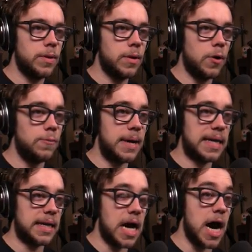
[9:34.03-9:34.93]
Oh my
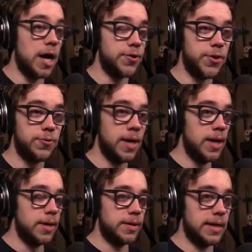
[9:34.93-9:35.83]
god, dude.
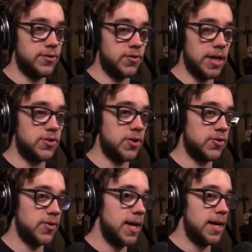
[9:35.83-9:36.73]
It's, it's
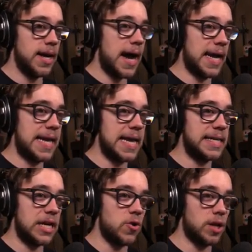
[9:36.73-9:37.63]
just... I can't
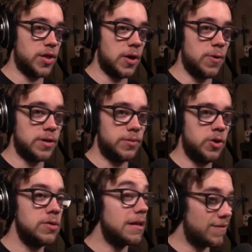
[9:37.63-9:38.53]
hear anything once I'm
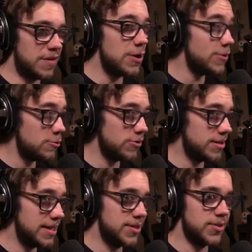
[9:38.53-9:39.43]
shooting. It Very
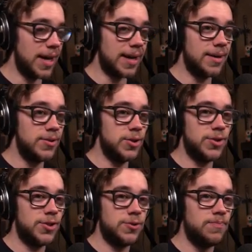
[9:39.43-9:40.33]
realistic.
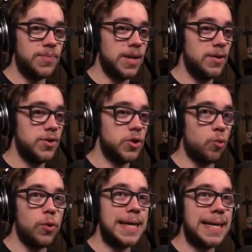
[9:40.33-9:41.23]
Just, just
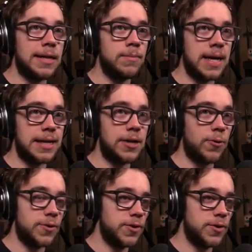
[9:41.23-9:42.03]
ringing in my ears.